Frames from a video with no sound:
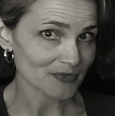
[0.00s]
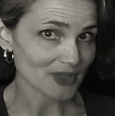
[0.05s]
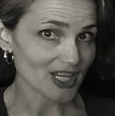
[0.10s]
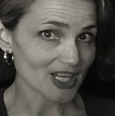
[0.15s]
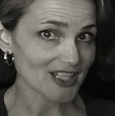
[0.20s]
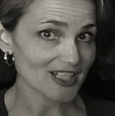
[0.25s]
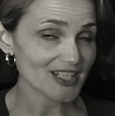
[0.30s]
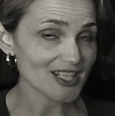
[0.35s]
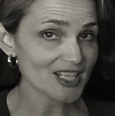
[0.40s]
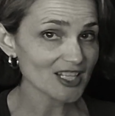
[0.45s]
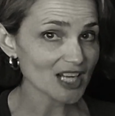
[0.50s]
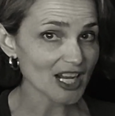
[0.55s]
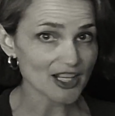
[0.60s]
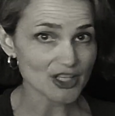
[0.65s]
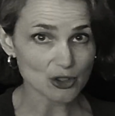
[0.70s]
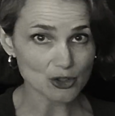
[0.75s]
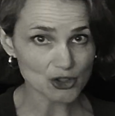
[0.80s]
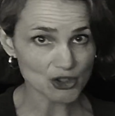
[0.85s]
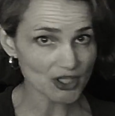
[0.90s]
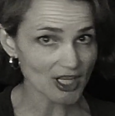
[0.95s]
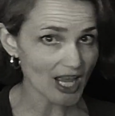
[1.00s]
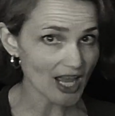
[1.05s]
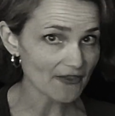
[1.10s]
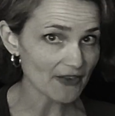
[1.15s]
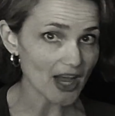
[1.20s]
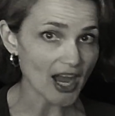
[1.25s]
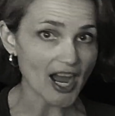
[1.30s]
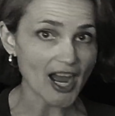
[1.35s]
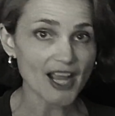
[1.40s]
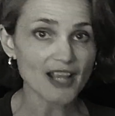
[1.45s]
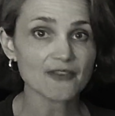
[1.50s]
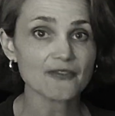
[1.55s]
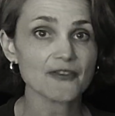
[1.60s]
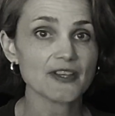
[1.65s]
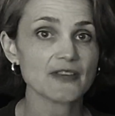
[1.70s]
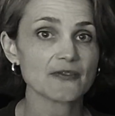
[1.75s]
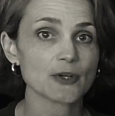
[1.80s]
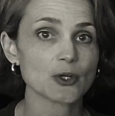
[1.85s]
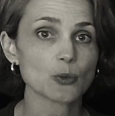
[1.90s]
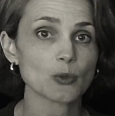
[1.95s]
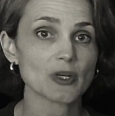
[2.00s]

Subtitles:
Again, I usually have a high fever